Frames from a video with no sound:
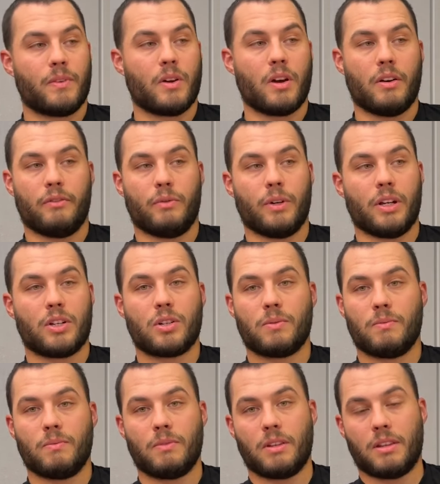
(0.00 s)
of which
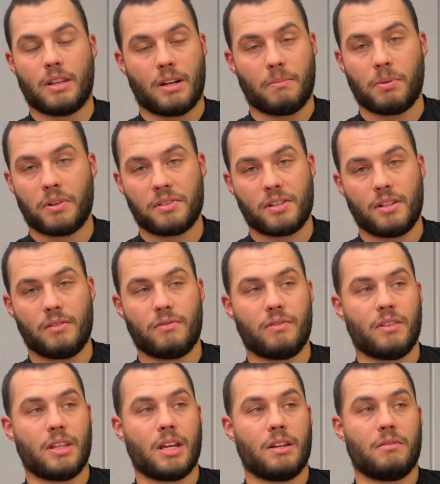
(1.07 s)
that are
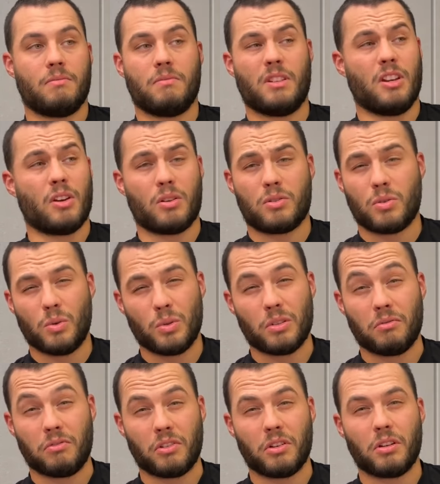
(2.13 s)
positive, that 2
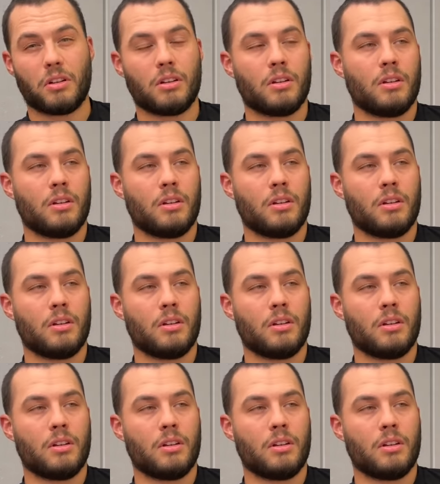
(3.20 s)
convert